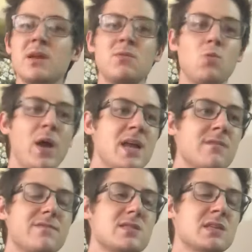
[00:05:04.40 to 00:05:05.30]
been
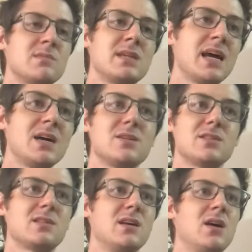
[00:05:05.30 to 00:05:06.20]
waiting for something
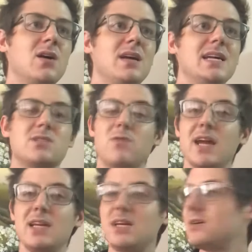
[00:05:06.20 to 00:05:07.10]
else. It's
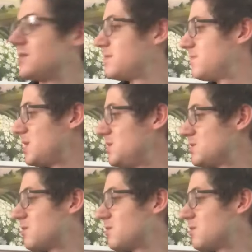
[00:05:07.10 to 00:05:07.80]
right here for you to